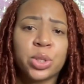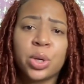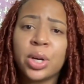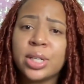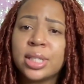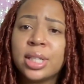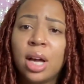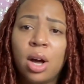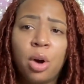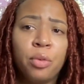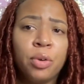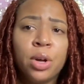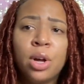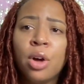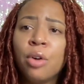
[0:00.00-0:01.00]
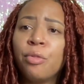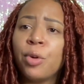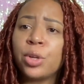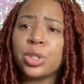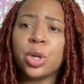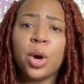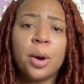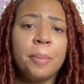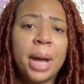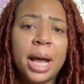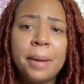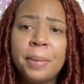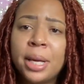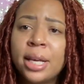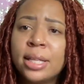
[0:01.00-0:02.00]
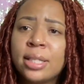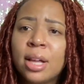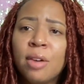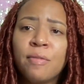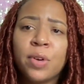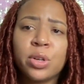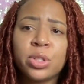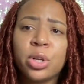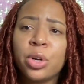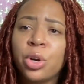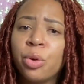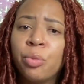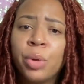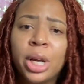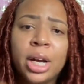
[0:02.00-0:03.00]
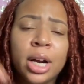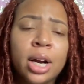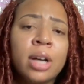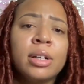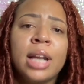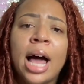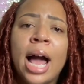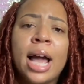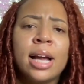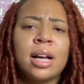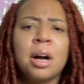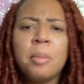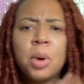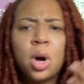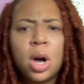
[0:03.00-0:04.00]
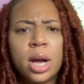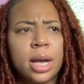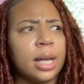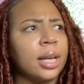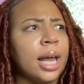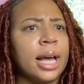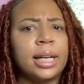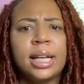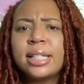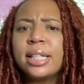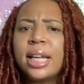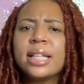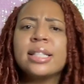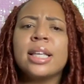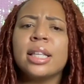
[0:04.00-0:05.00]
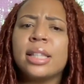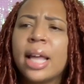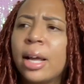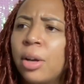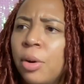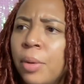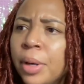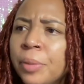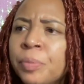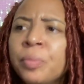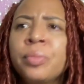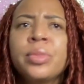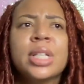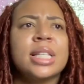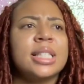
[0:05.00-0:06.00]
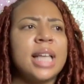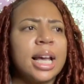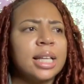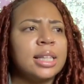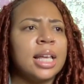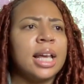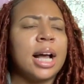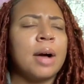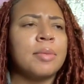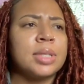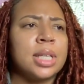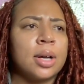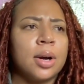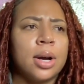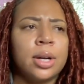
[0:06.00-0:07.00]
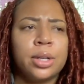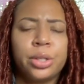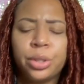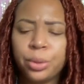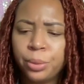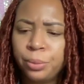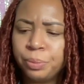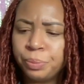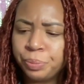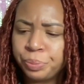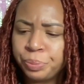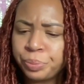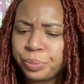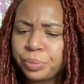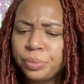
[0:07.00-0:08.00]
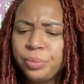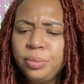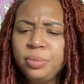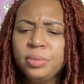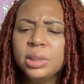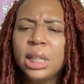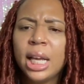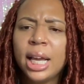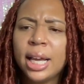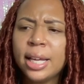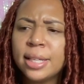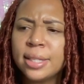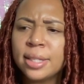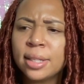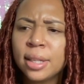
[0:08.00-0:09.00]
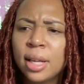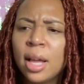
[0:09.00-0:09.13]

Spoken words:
on herself, focus on her babies, focus on the career. Like, come on. Like, let's get that going. Second thing I would tell her to do is